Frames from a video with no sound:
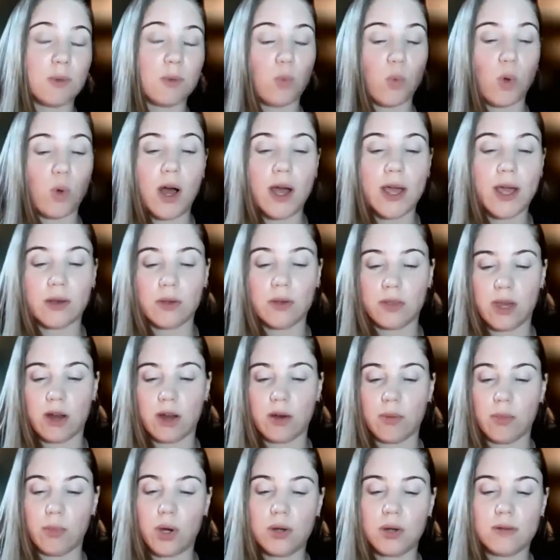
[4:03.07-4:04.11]
while they
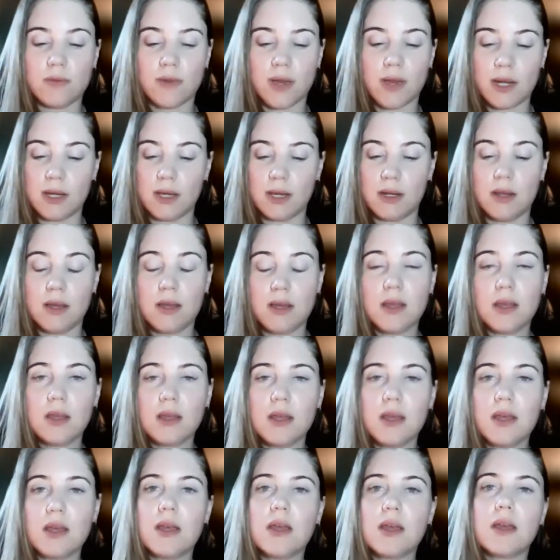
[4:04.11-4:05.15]
are motivated,
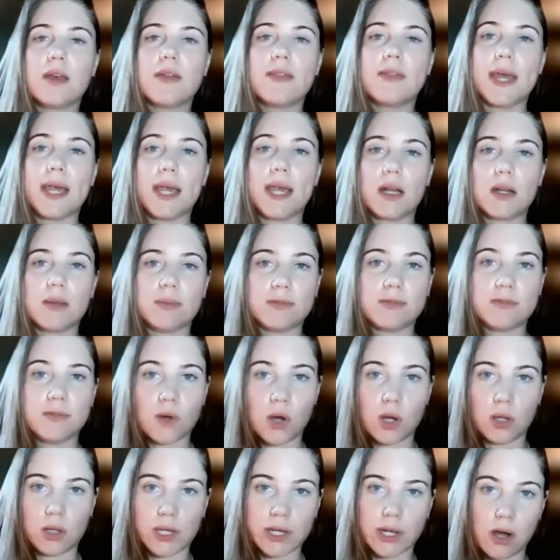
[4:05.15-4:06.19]
they end up
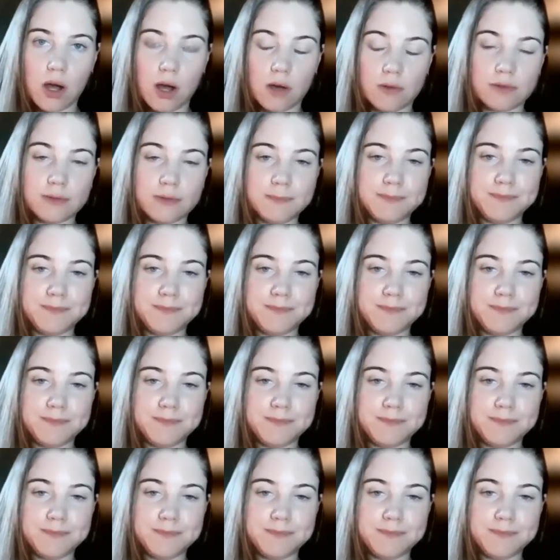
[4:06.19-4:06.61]
falling off.